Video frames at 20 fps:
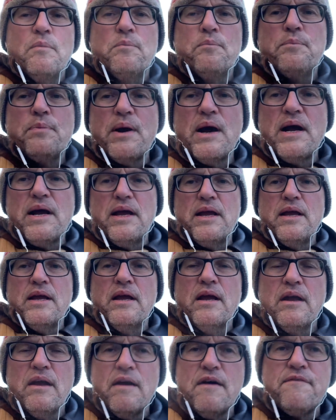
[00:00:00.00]
by
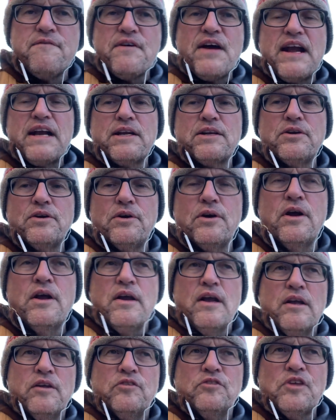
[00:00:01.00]
a factor
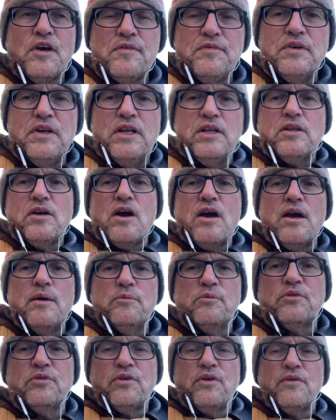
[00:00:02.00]
70
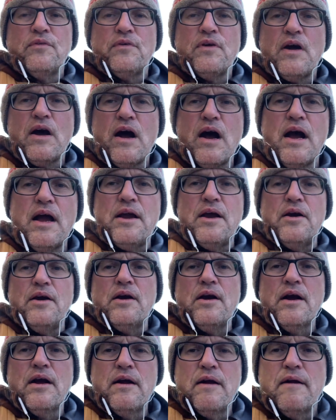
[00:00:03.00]
times
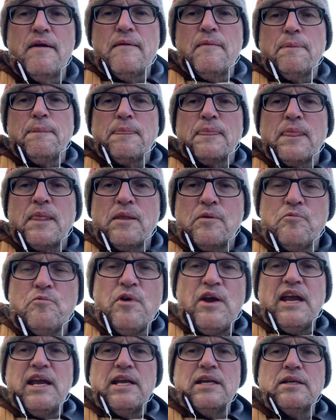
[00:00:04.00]
higher
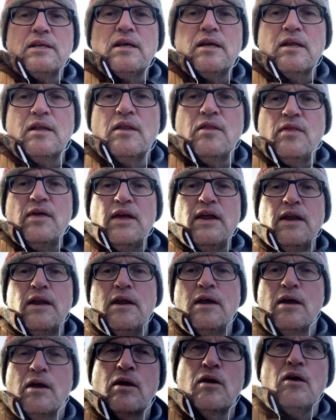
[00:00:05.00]
rate
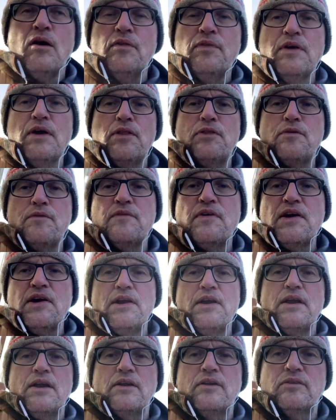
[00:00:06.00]
than all the other
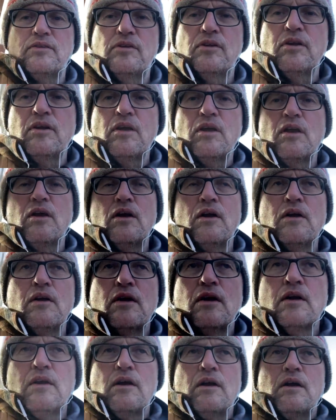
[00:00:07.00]
variants.
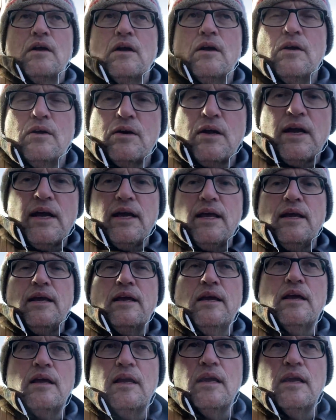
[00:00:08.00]
Okay?